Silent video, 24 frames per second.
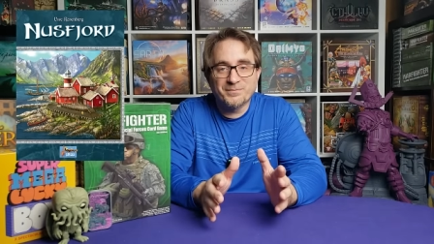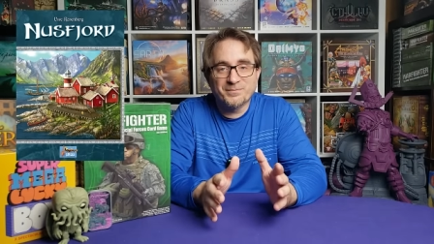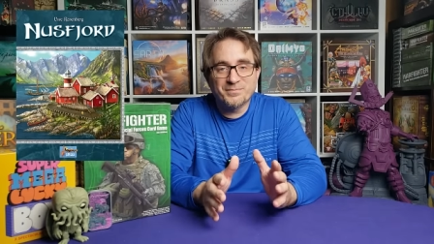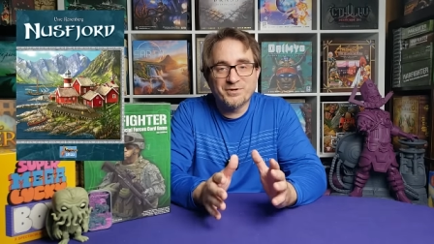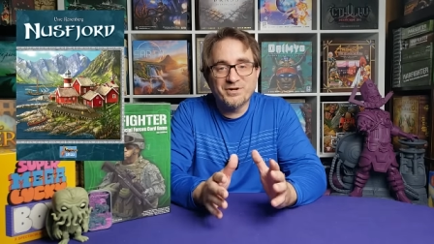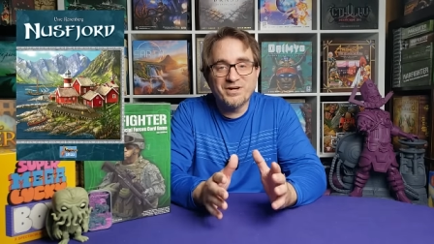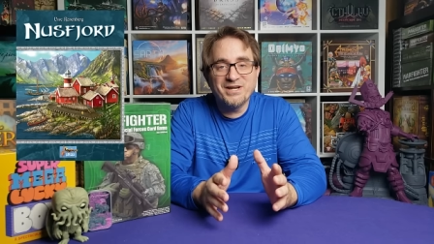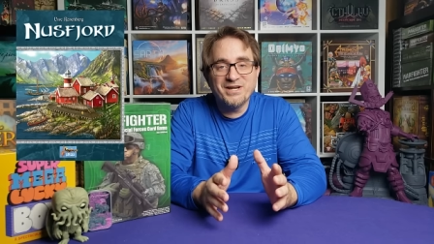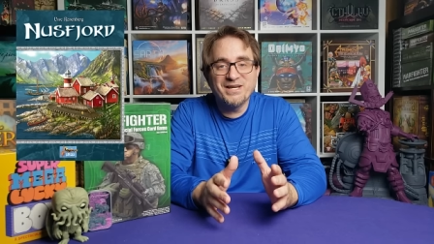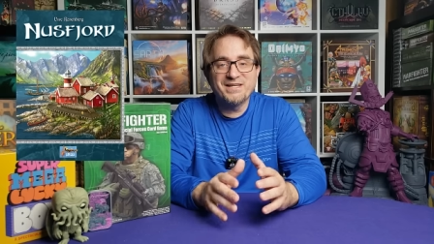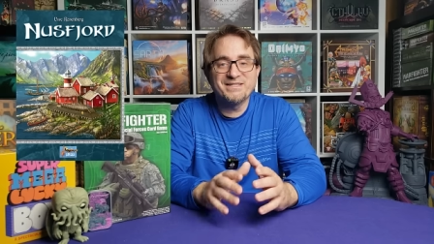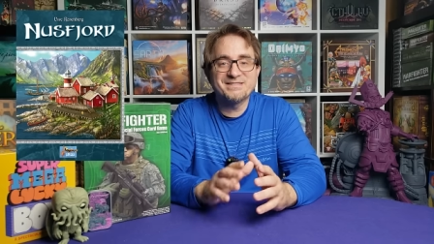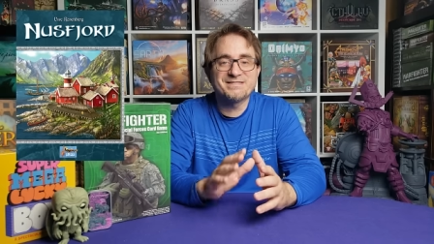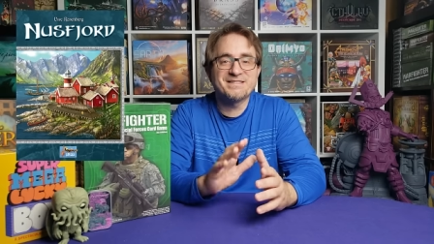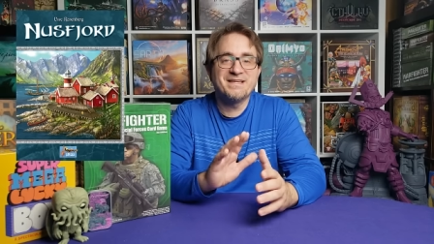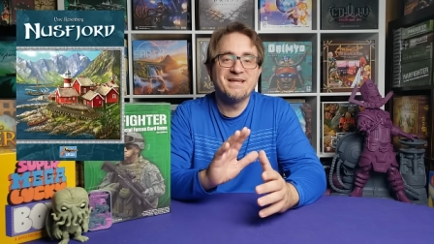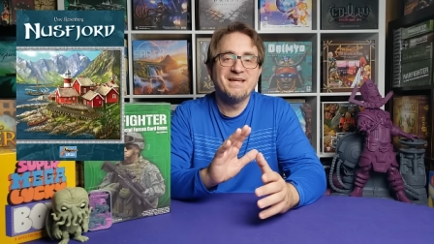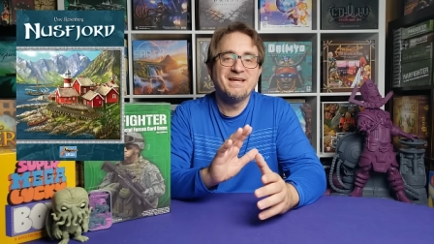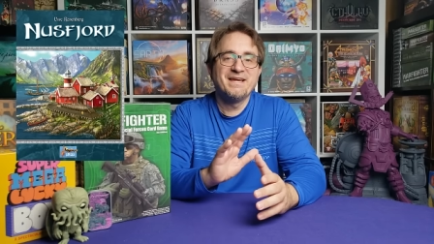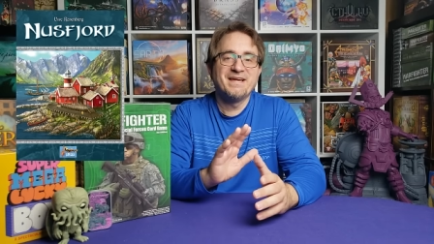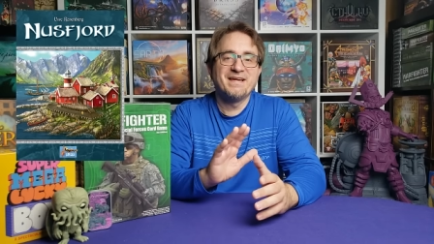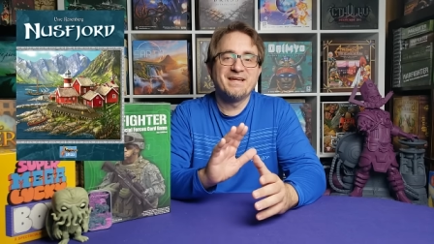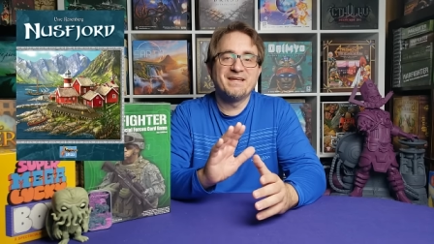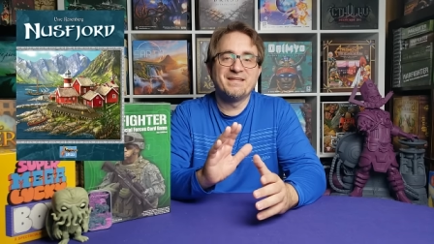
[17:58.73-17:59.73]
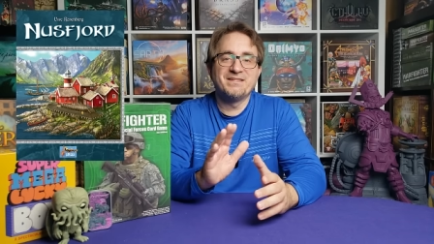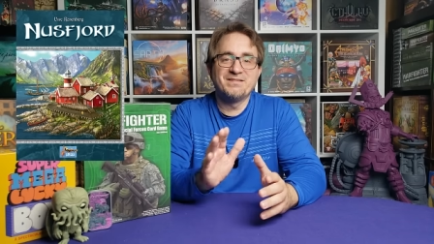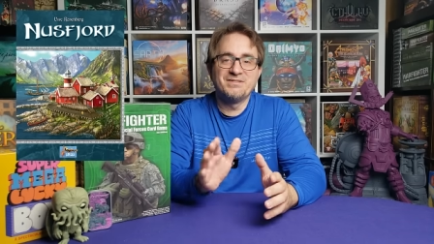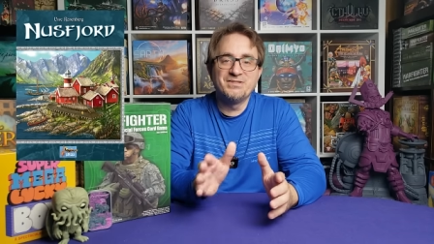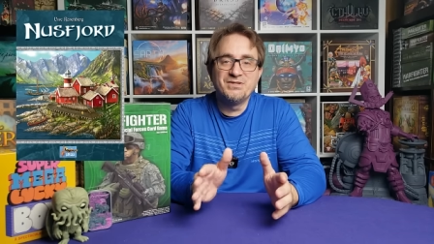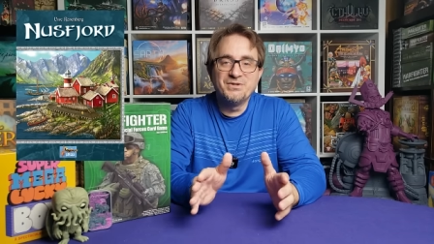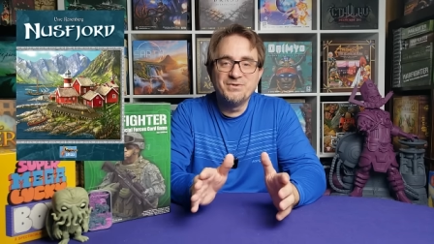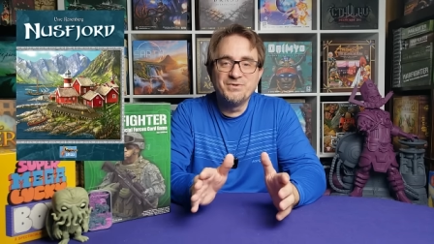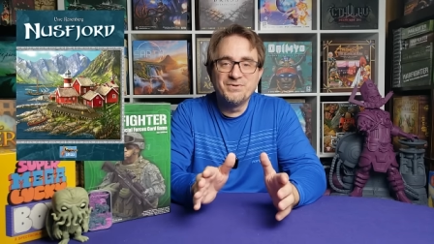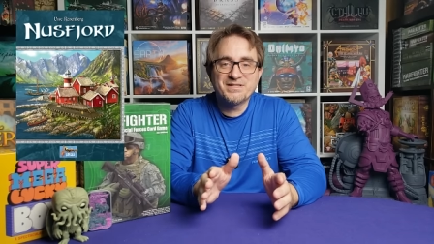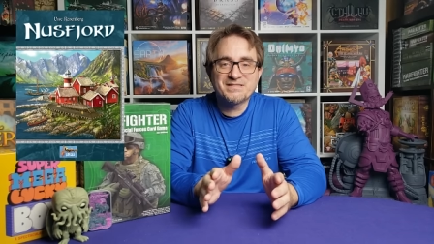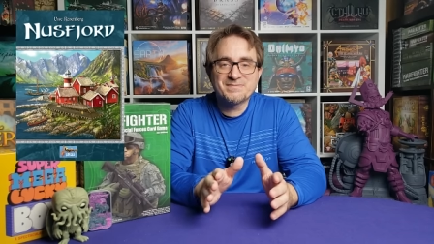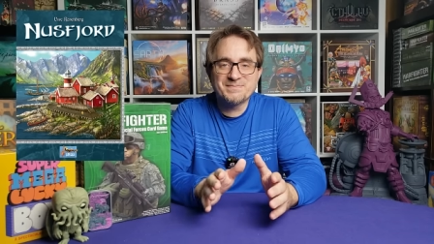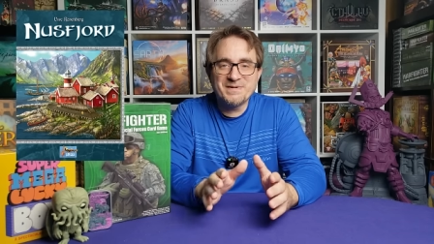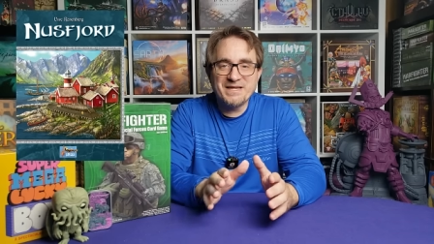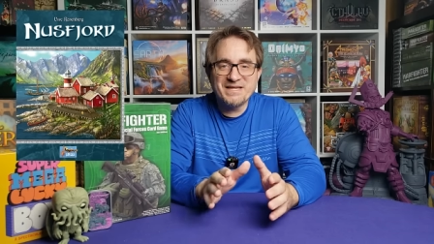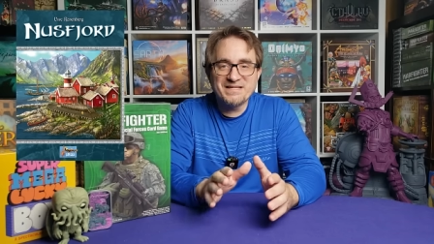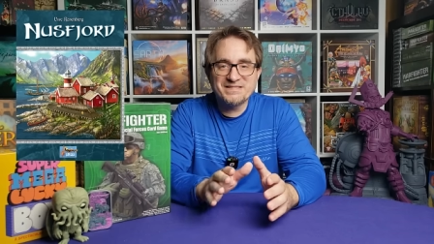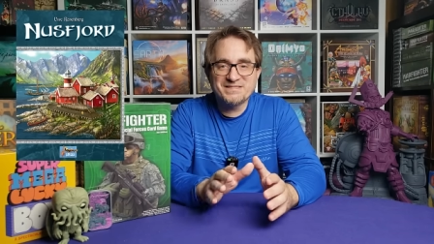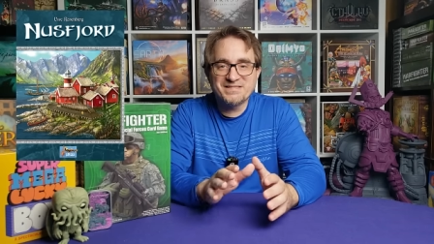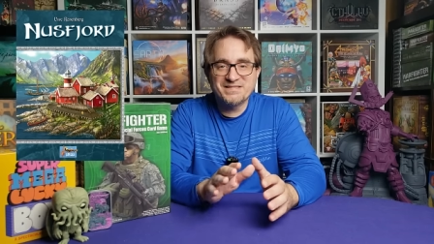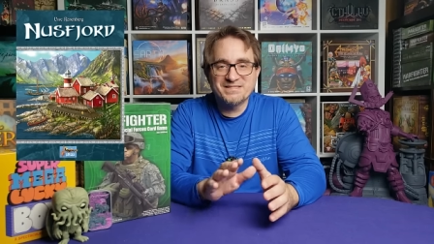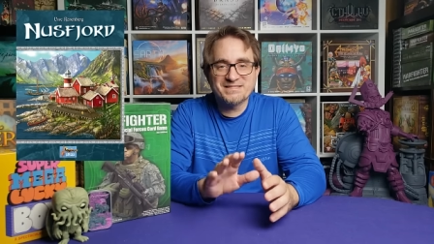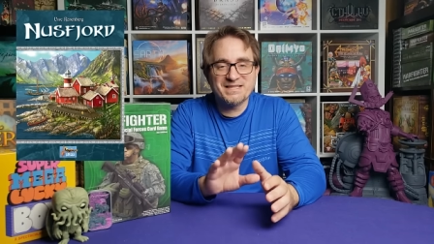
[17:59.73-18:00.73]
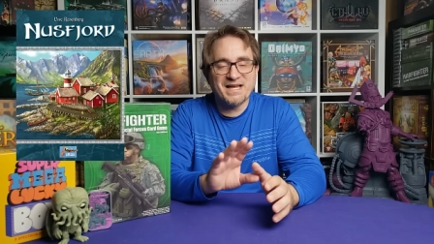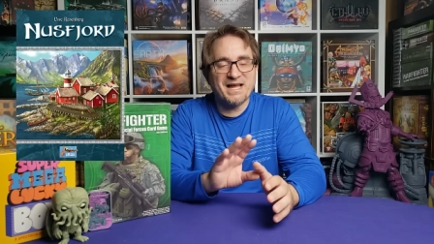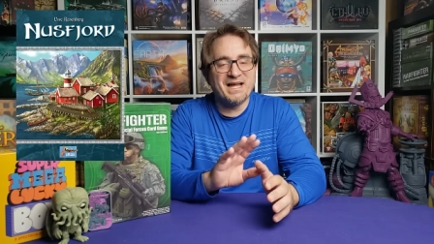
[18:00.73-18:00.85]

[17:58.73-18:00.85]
of print and new expansions.